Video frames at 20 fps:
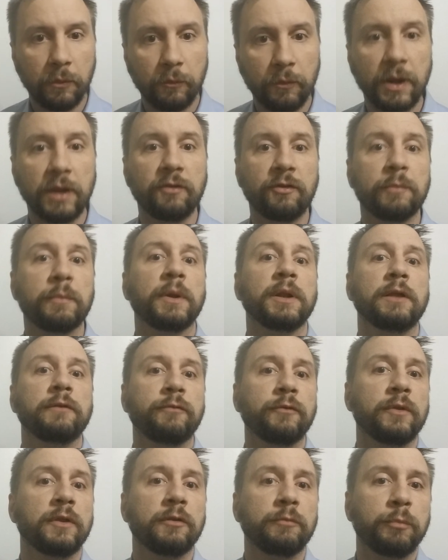raise the money
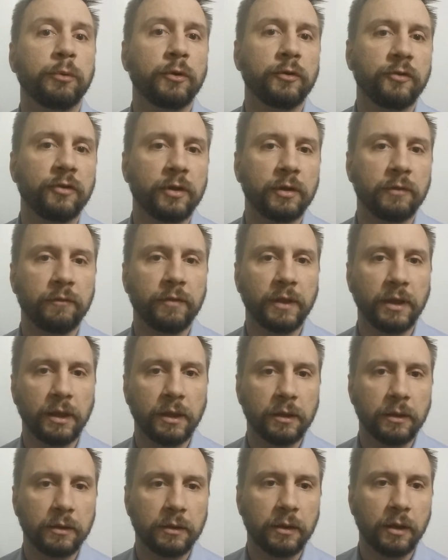for this portion of
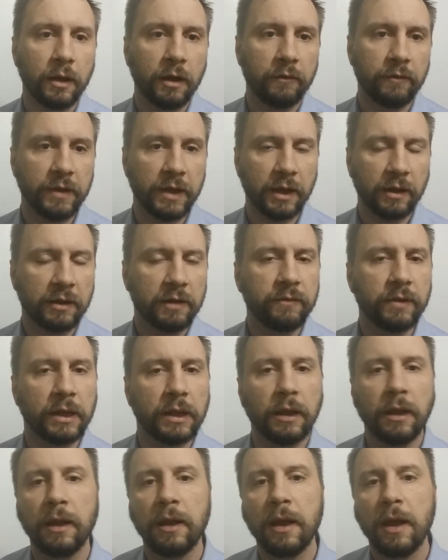the
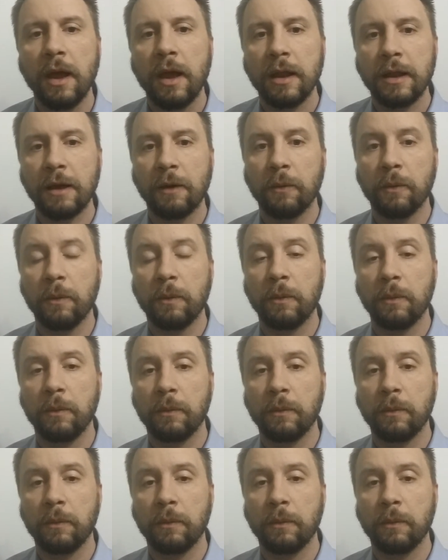activity. Now,